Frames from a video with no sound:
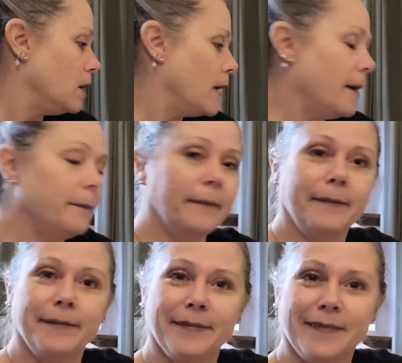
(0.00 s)
Yep.
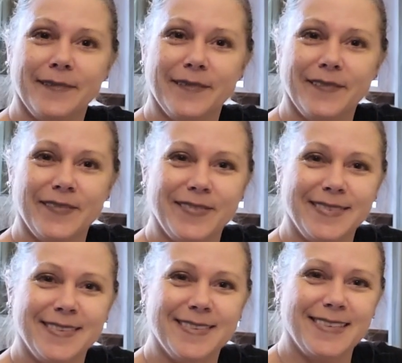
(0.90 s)

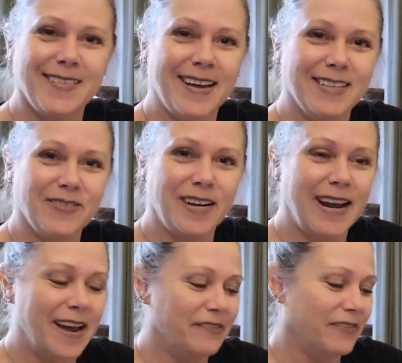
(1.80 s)
So that's what I
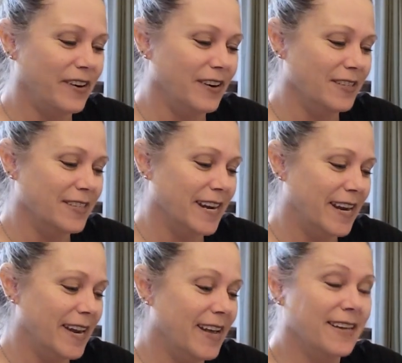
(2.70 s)
have for y'all
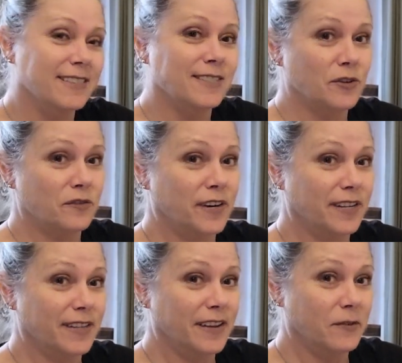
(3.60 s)
today. Don't
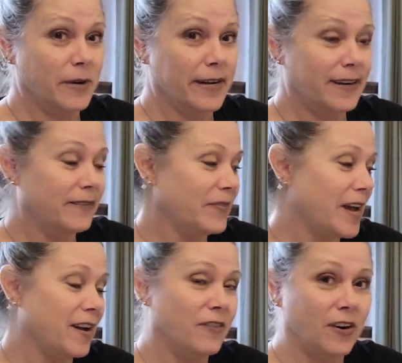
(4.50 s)
forget the giveaway.
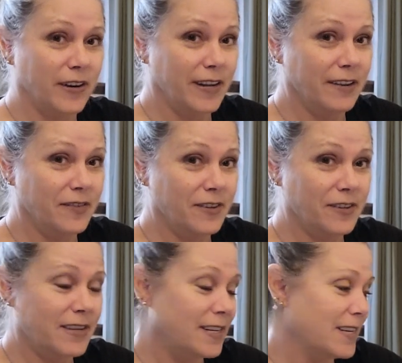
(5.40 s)
I have already given you
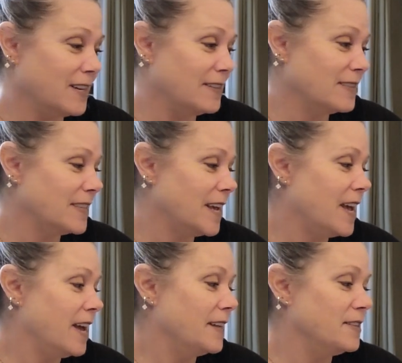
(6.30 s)
the details.
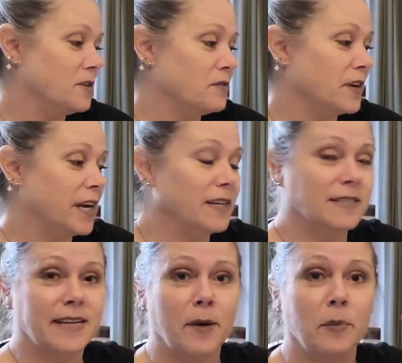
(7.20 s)
And don't forget,
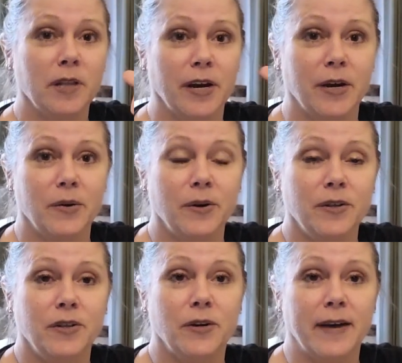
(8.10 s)
down below,
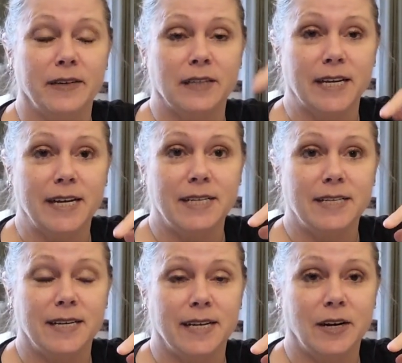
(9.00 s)
you'll have a link
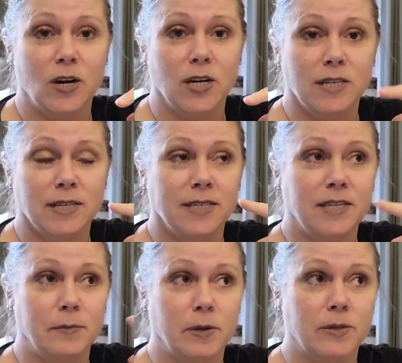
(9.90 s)
to get on the
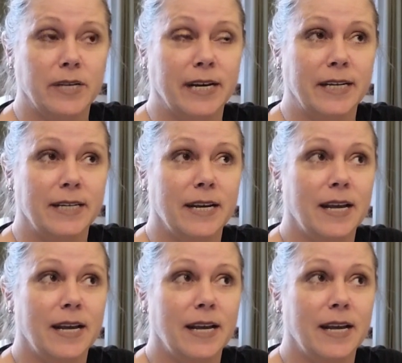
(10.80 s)
Temu site.